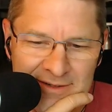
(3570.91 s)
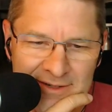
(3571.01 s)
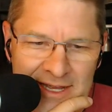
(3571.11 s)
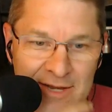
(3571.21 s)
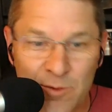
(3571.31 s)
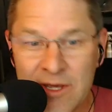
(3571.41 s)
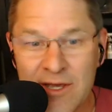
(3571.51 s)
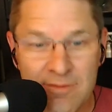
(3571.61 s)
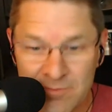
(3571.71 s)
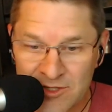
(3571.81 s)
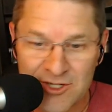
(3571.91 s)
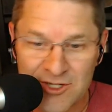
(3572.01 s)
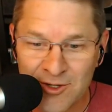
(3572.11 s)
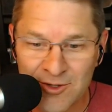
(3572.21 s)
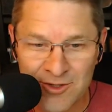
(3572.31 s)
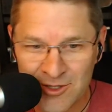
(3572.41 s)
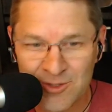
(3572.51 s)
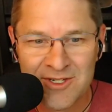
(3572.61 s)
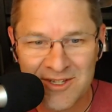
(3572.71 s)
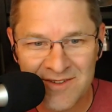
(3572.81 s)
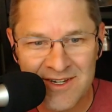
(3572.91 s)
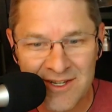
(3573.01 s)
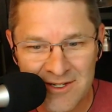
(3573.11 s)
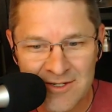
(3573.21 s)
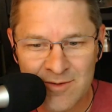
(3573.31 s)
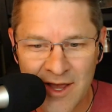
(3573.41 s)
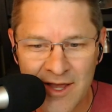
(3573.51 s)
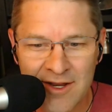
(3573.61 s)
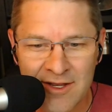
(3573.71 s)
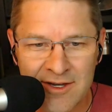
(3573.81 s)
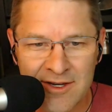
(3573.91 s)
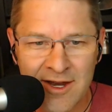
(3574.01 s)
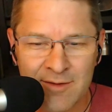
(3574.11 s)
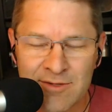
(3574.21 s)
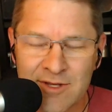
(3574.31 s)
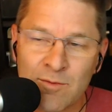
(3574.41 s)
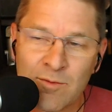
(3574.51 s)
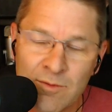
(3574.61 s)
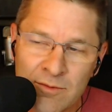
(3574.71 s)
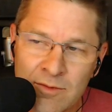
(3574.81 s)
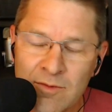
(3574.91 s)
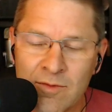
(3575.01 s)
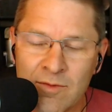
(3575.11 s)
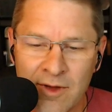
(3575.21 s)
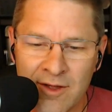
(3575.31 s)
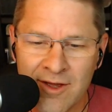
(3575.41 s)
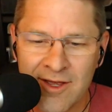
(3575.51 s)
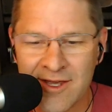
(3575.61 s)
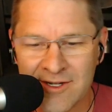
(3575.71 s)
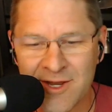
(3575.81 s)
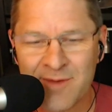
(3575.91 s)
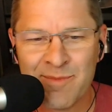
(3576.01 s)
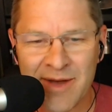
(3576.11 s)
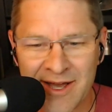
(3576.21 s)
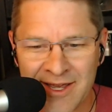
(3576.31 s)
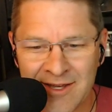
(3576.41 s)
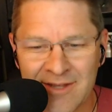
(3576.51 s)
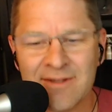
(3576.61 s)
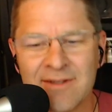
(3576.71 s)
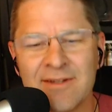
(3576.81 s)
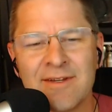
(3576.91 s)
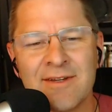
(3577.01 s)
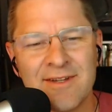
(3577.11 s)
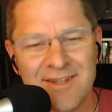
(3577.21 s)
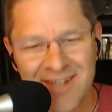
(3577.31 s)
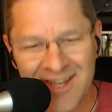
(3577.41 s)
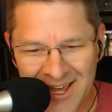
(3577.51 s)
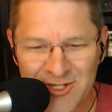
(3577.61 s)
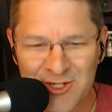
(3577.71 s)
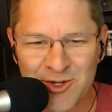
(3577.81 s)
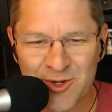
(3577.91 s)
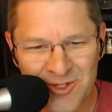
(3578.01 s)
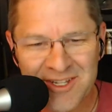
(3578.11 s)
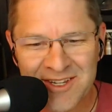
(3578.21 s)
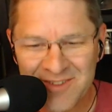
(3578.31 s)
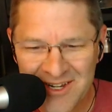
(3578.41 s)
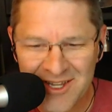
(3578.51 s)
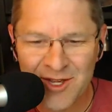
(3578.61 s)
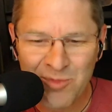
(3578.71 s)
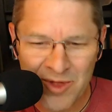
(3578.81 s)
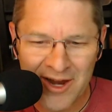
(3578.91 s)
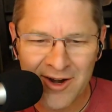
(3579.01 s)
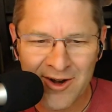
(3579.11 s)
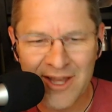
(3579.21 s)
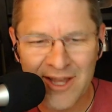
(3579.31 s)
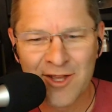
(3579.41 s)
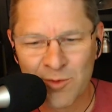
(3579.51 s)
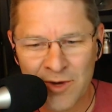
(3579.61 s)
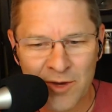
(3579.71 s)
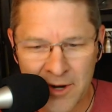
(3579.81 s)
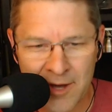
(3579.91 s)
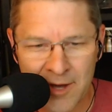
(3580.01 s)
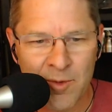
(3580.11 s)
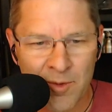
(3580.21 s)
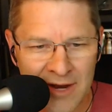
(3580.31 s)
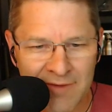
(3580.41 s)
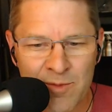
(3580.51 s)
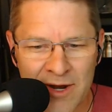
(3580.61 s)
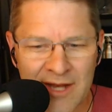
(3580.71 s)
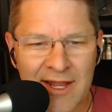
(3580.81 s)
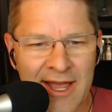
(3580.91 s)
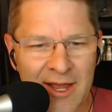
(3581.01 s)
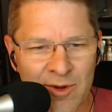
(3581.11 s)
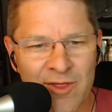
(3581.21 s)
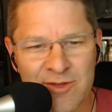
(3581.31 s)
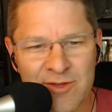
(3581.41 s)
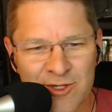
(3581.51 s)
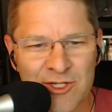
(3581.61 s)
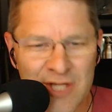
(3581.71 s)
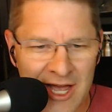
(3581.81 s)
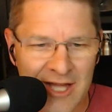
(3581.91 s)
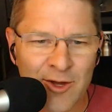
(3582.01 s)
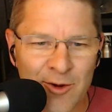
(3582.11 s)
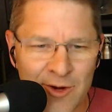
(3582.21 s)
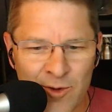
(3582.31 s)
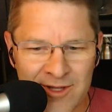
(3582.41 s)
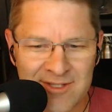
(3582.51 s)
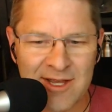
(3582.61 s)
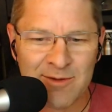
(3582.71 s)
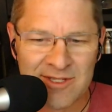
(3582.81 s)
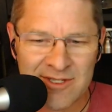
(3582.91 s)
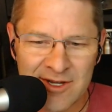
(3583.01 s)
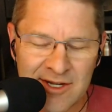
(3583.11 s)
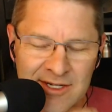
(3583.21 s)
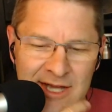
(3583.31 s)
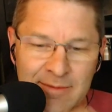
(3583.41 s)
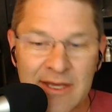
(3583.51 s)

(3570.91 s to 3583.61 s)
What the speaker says: Like, we still use DVDs, right? And I was like, well, I guess I'm buying an external DVD player. I could rig one up or whatever, but I'd like one of those little slot loading ones that would sit on top.